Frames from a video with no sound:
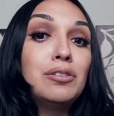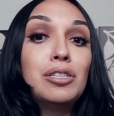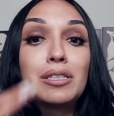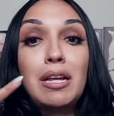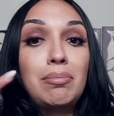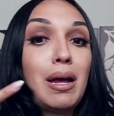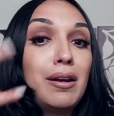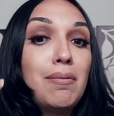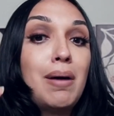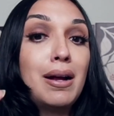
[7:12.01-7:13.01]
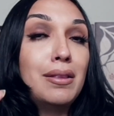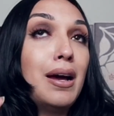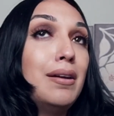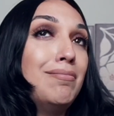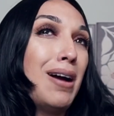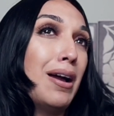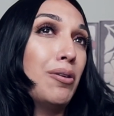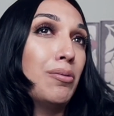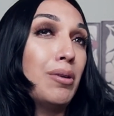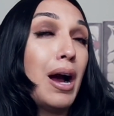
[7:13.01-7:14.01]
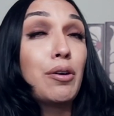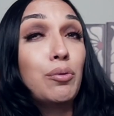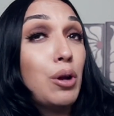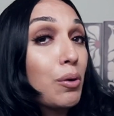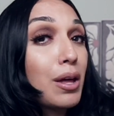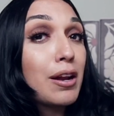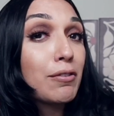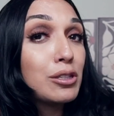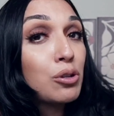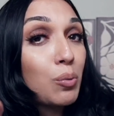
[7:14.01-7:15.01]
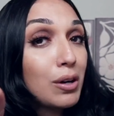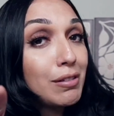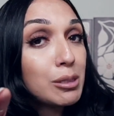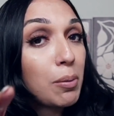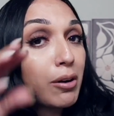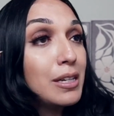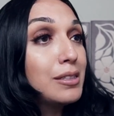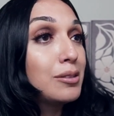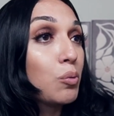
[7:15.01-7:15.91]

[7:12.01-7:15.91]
just keep that in mind, that I don't know that every single one of these parties